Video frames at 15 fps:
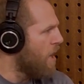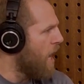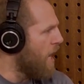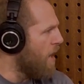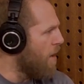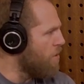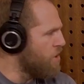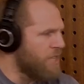
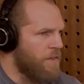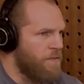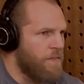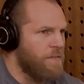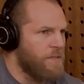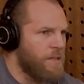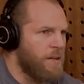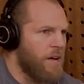and I was
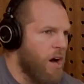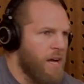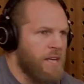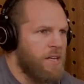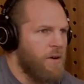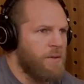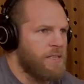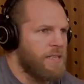suffering from something,
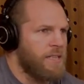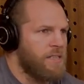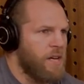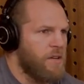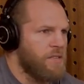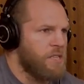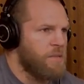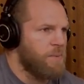I'd go into
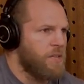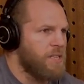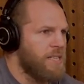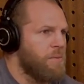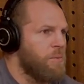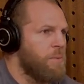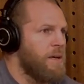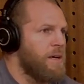ketosis because it,